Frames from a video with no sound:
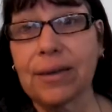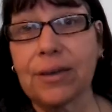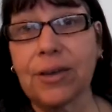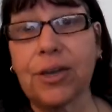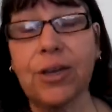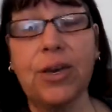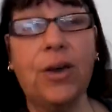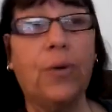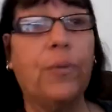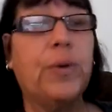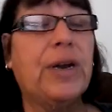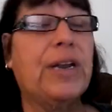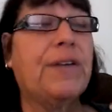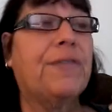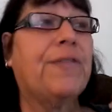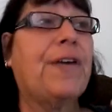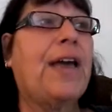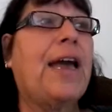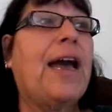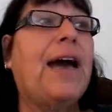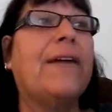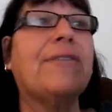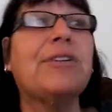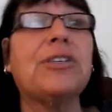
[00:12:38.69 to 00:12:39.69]
You know, what if
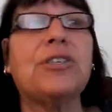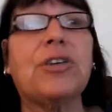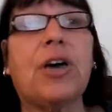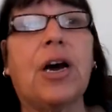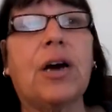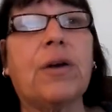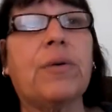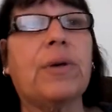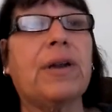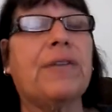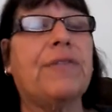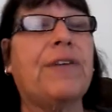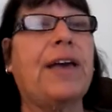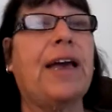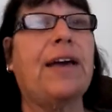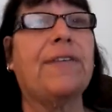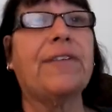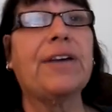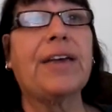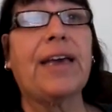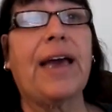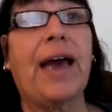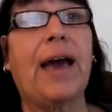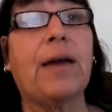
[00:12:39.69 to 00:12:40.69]
they have a dog? What if they
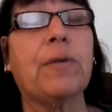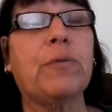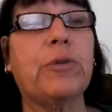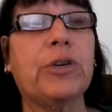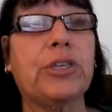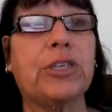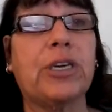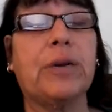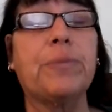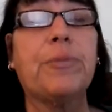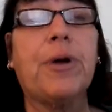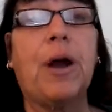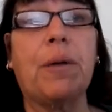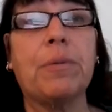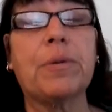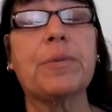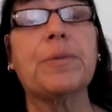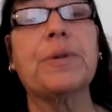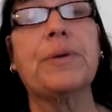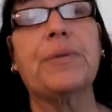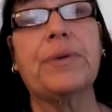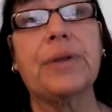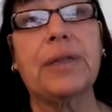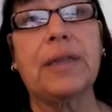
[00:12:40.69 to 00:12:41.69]
have a cat? Which I
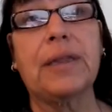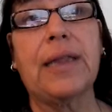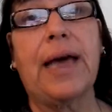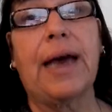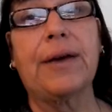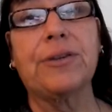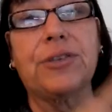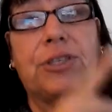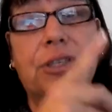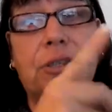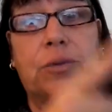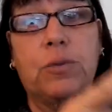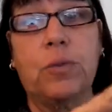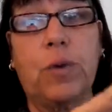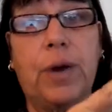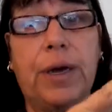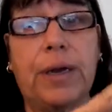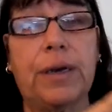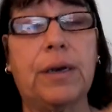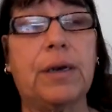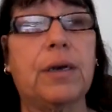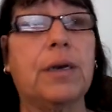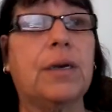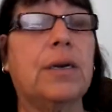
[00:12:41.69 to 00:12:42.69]
probably will allow just
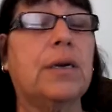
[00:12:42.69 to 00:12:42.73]
one.